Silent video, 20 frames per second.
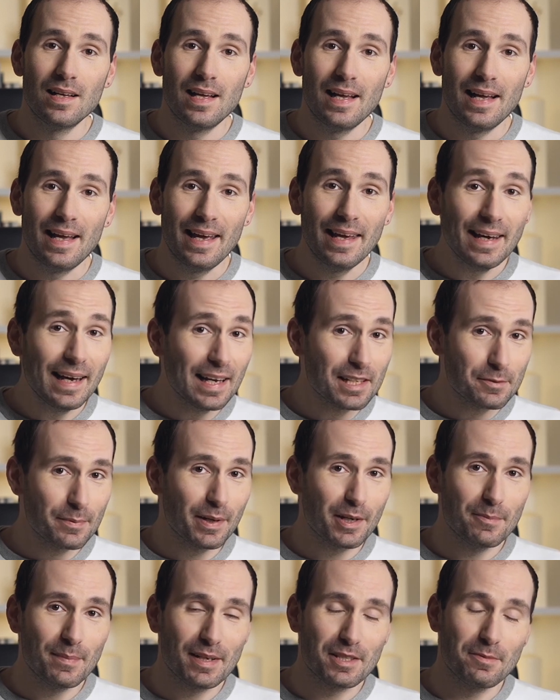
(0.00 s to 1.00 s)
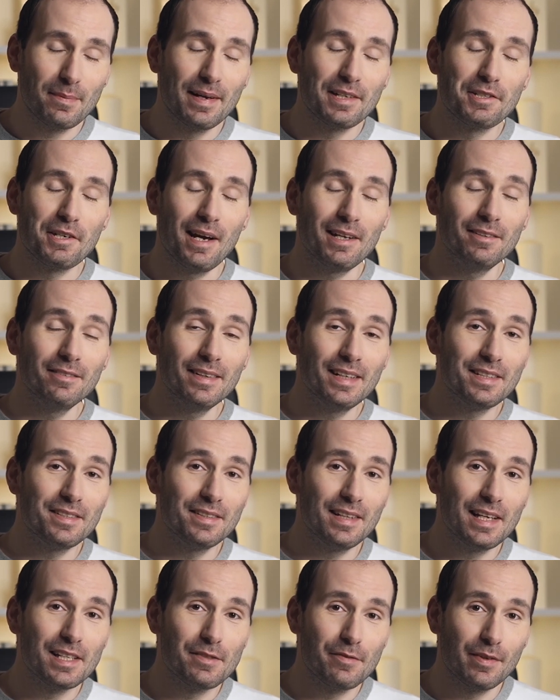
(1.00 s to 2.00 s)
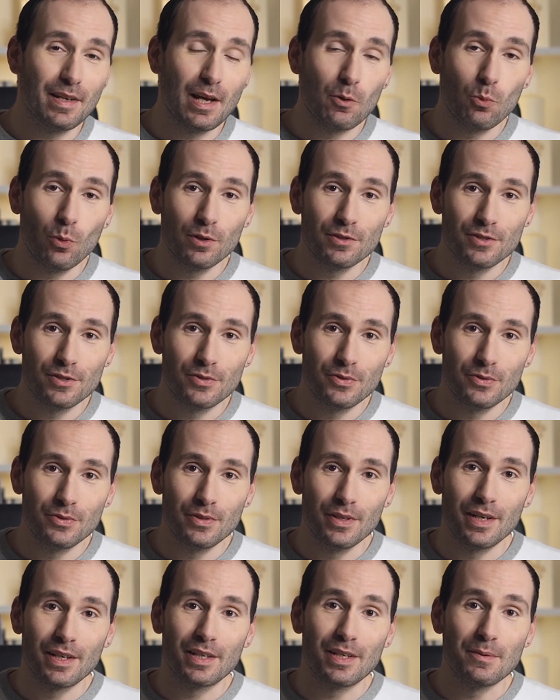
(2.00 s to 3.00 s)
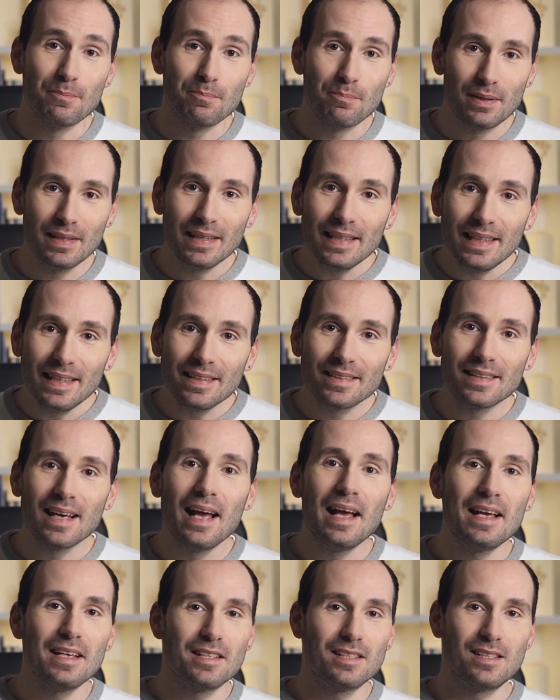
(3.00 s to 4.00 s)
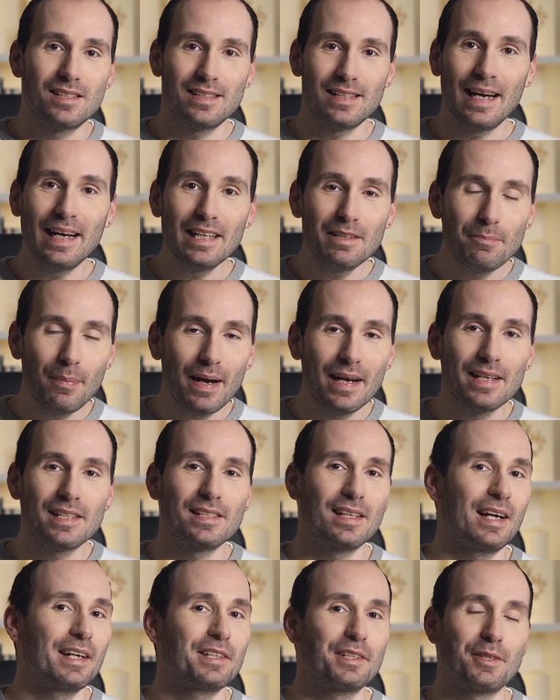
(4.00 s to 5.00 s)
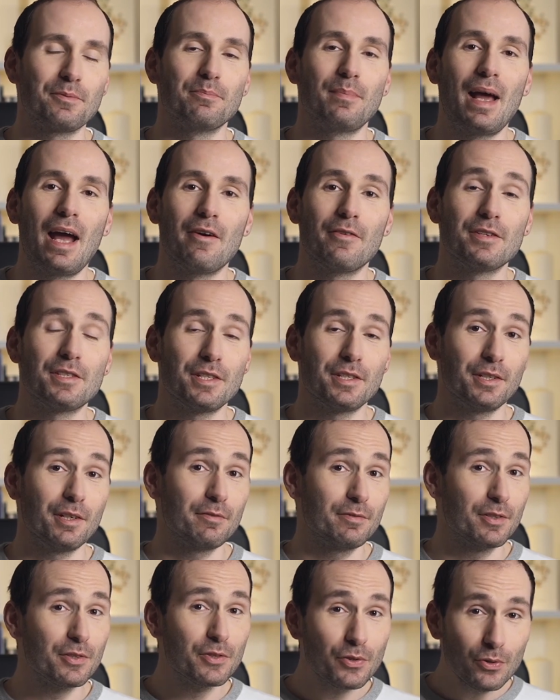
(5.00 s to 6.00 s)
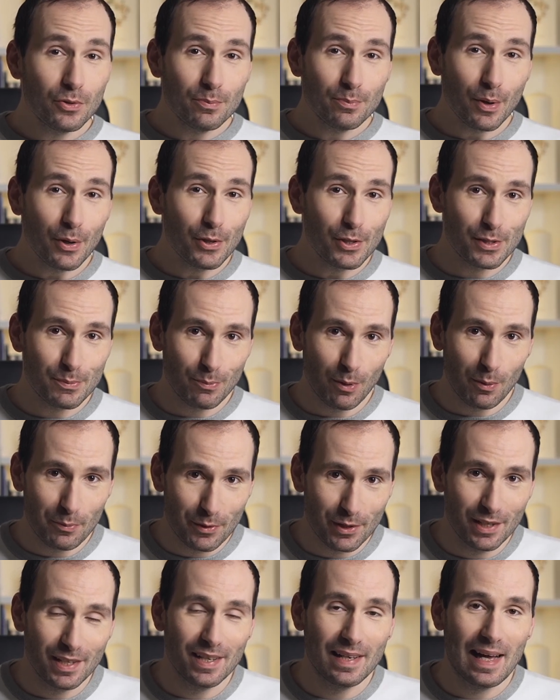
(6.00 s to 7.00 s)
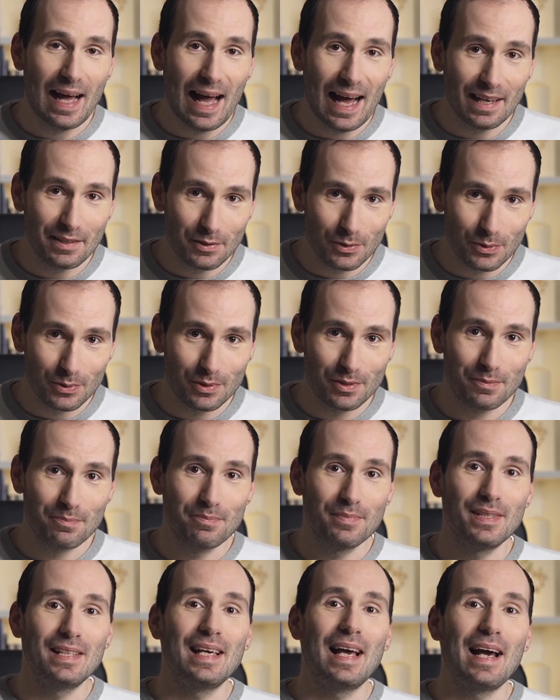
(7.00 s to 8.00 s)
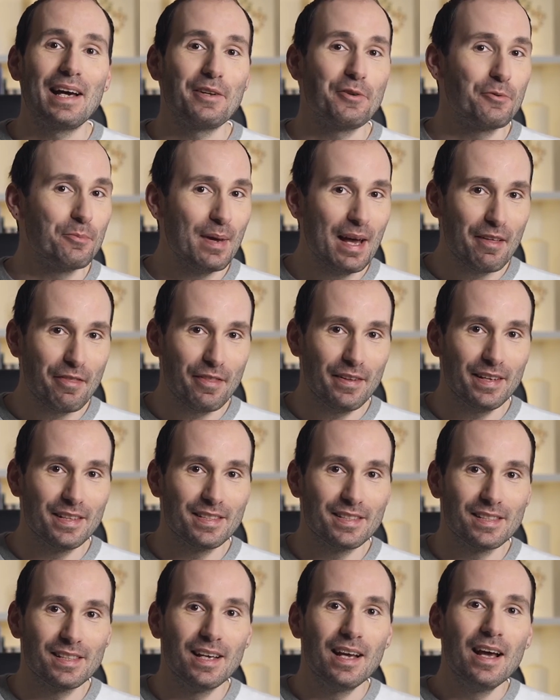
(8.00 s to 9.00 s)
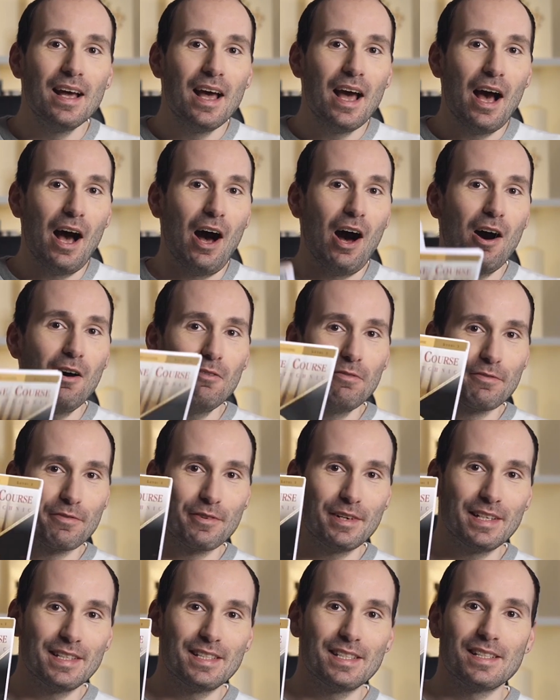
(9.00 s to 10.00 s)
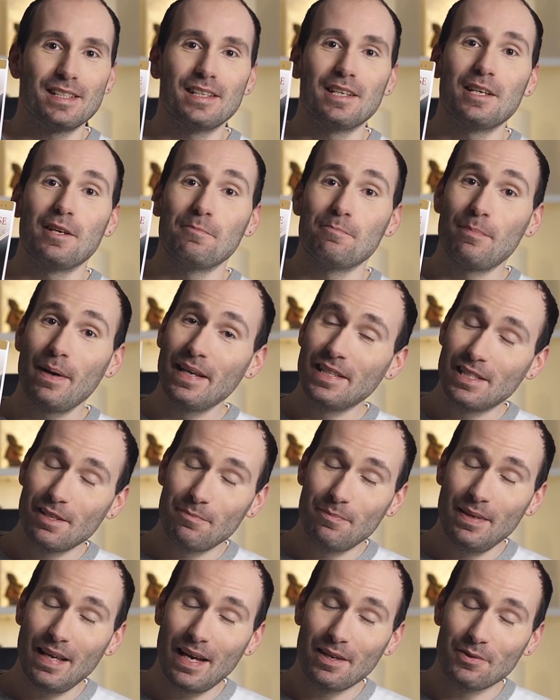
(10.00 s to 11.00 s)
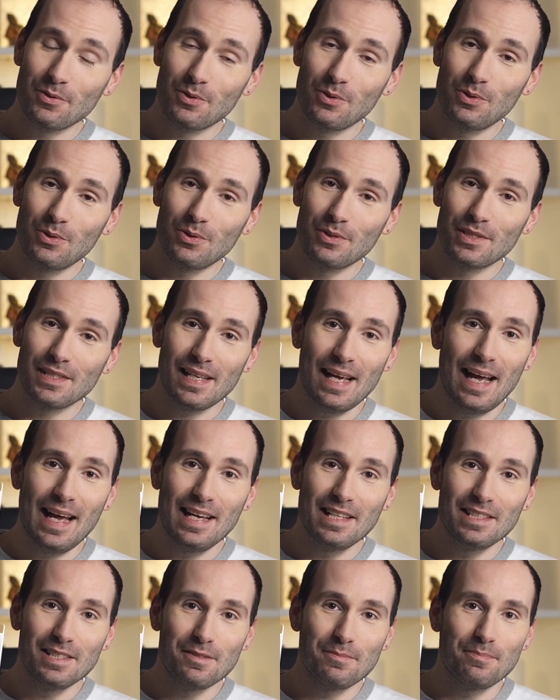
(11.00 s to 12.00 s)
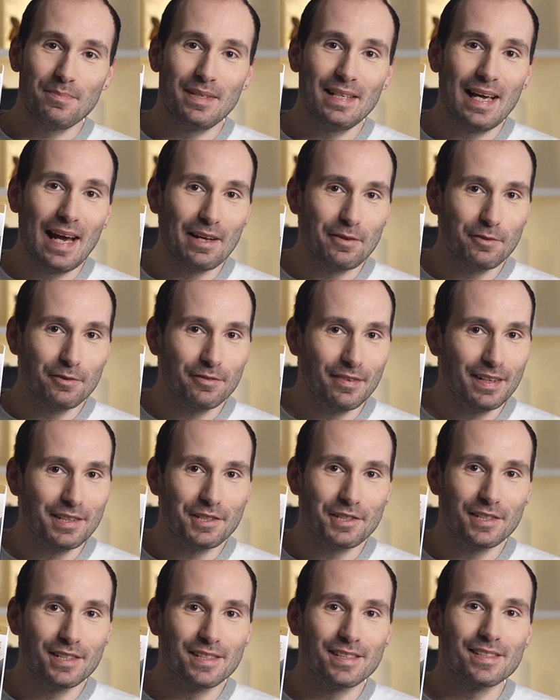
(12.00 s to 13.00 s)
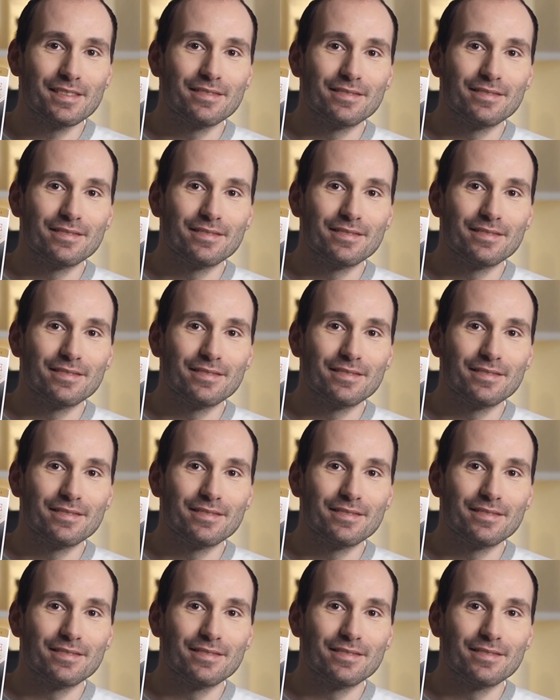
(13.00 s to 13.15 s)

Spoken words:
Hey guys, welcome back to my channel. In today's video, I want to do a complete side-by-side comparison of the two most popular adult piano methods, Alfred's Basic Piano Course and Piano Adventures.